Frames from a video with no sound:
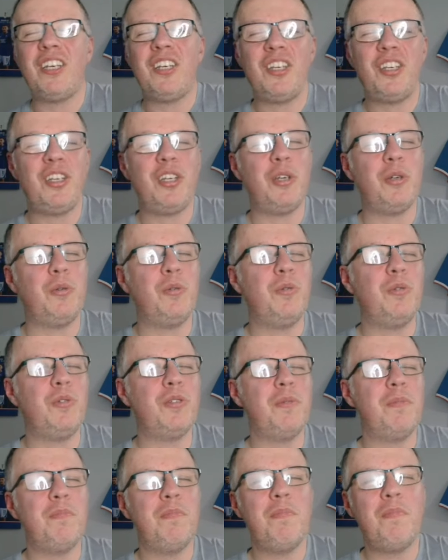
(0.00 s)
huge,
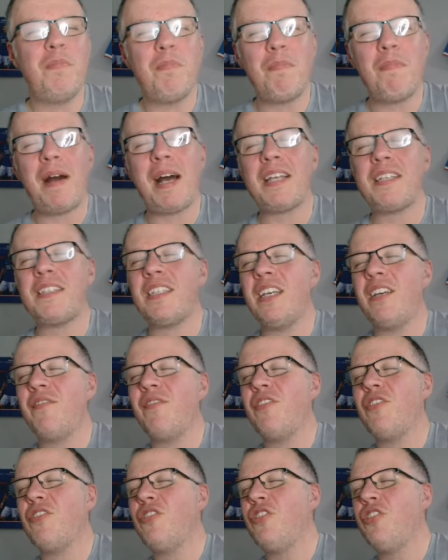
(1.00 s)
massive
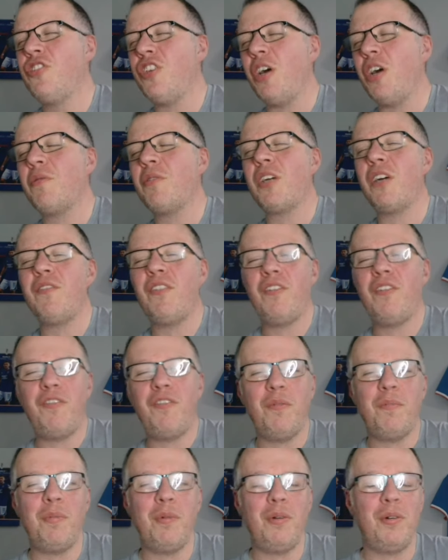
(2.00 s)
joke of a
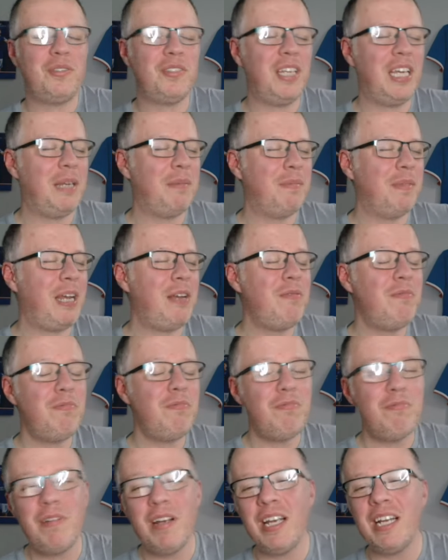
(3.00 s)
football team. They
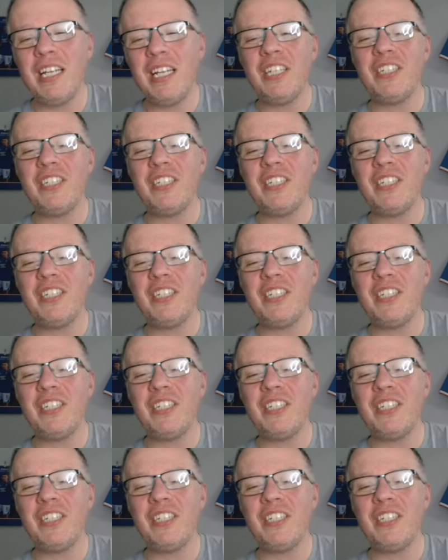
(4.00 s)
really